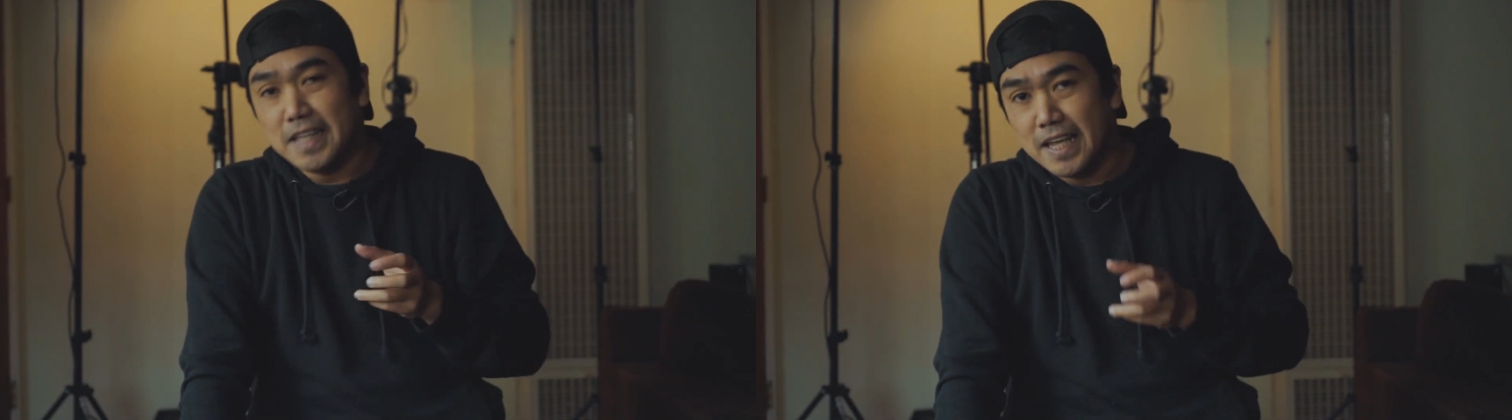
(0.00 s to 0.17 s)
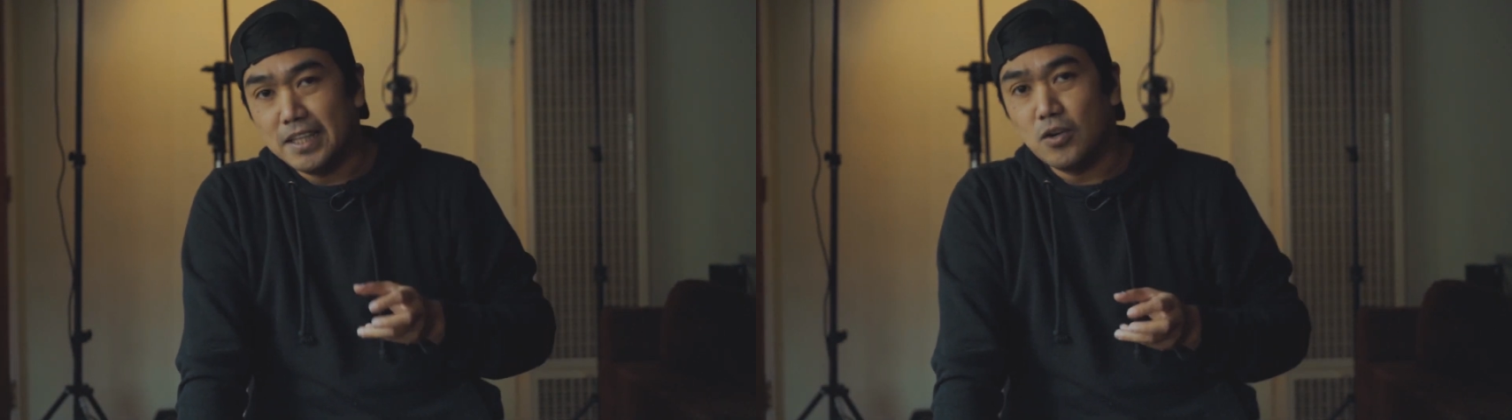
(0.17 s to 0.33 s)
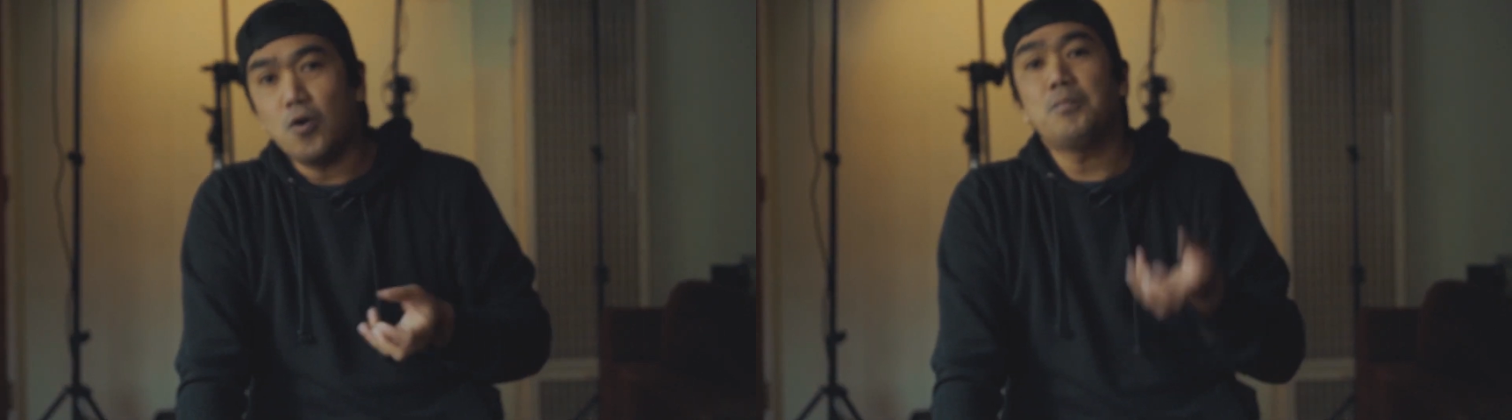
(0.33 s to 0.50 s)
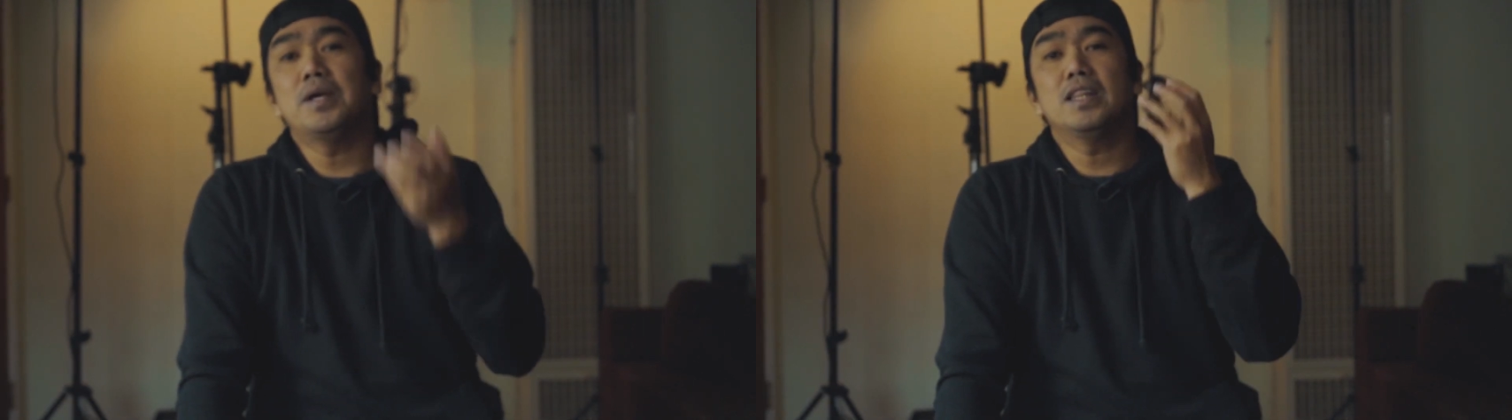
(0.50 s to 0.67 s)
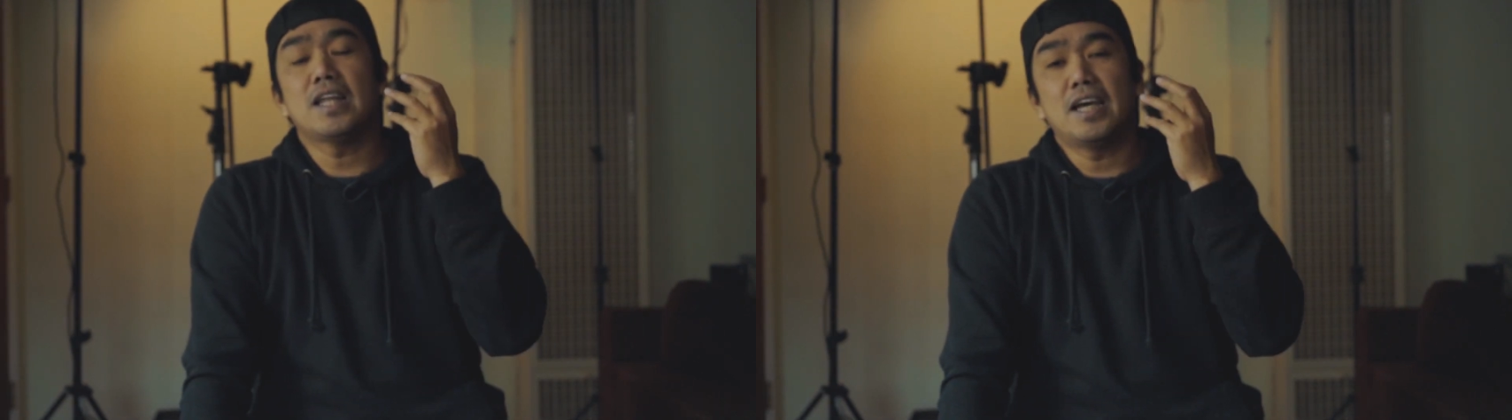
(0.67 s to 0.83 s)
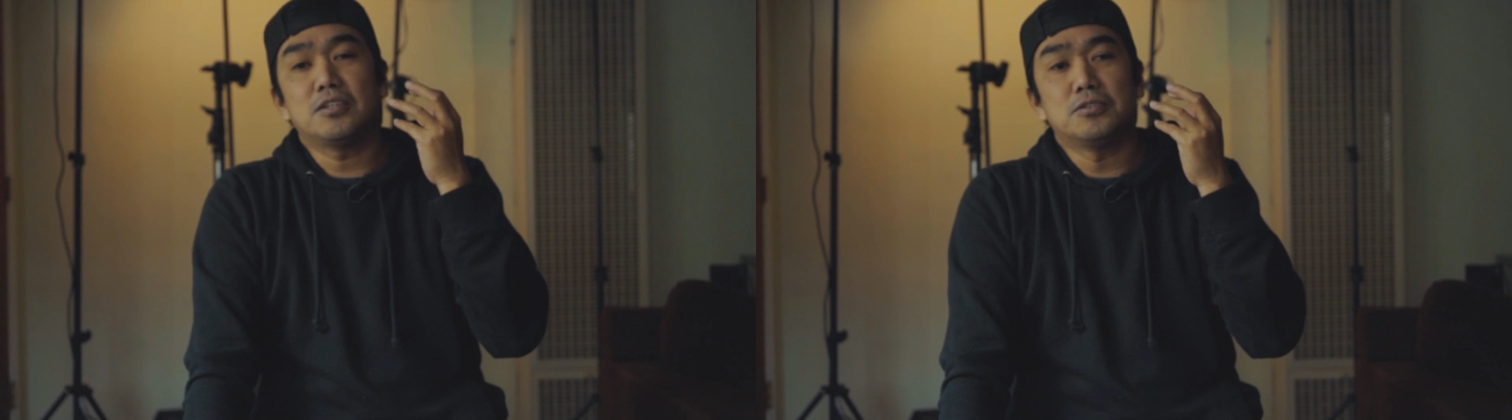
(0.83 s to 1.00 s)
then open
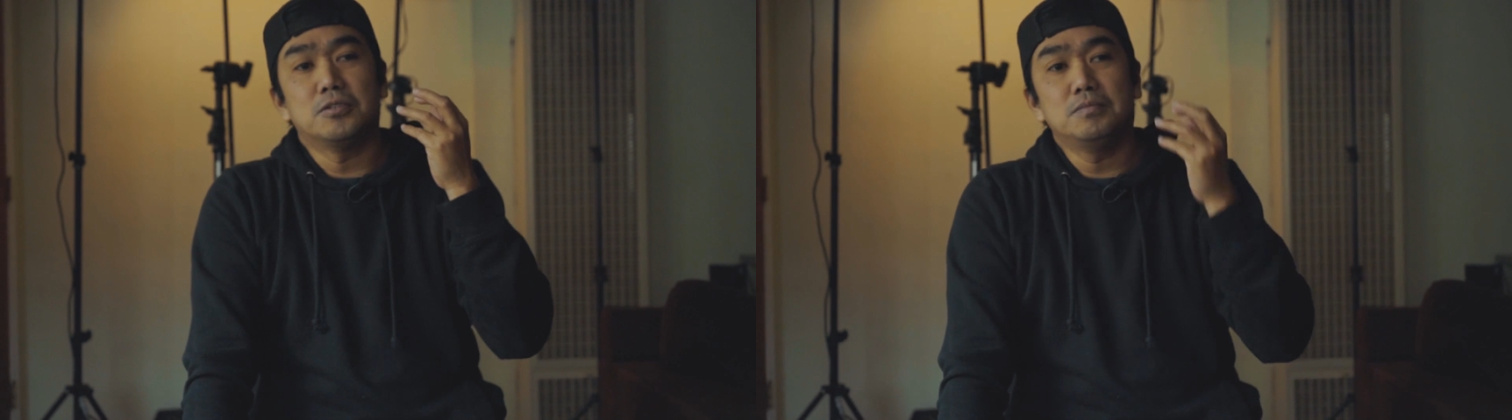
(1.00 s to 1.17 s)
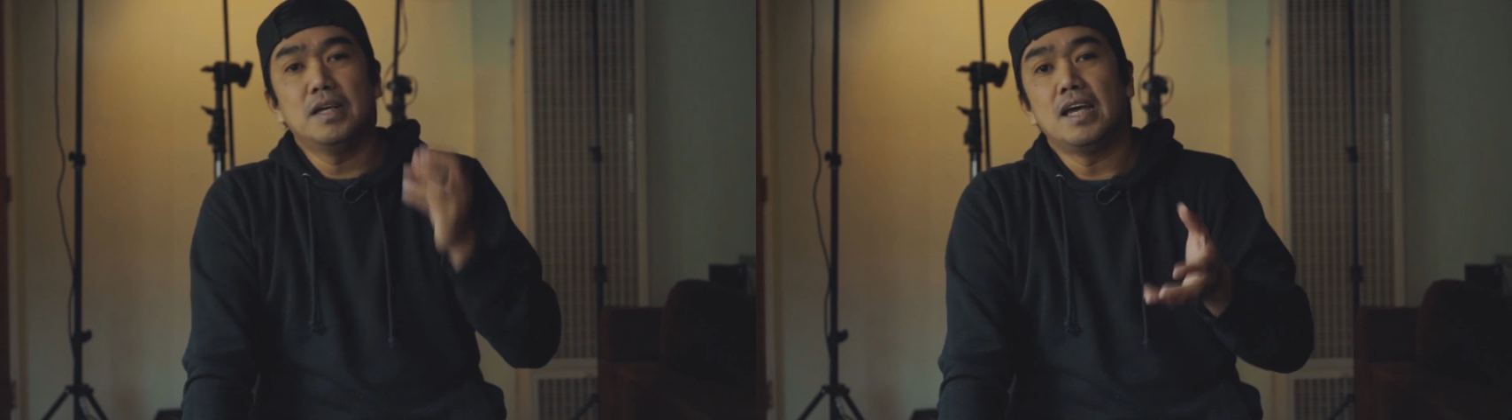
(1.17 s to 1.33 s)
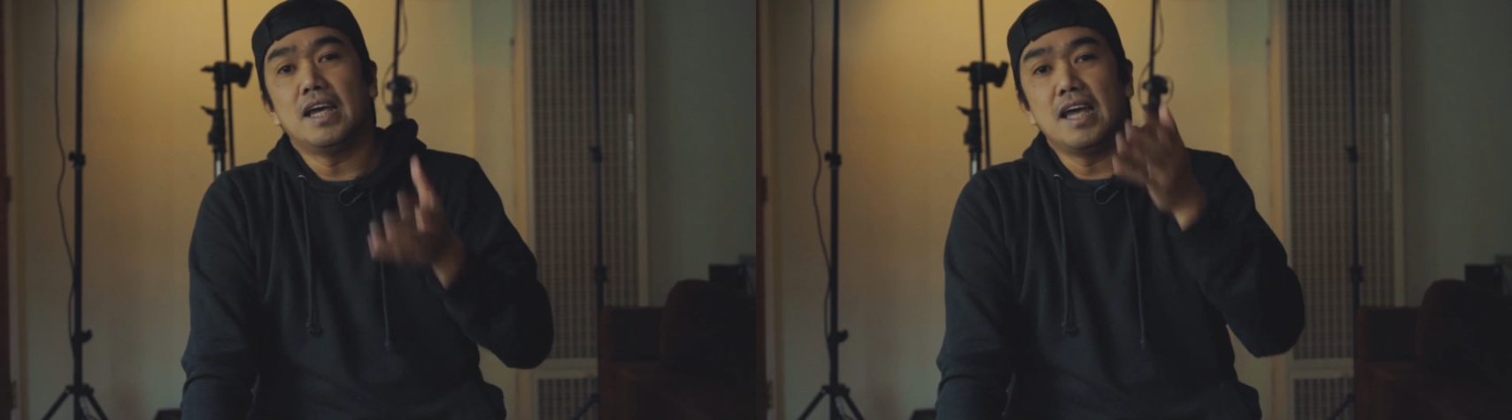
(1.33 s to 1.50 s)
Lightroom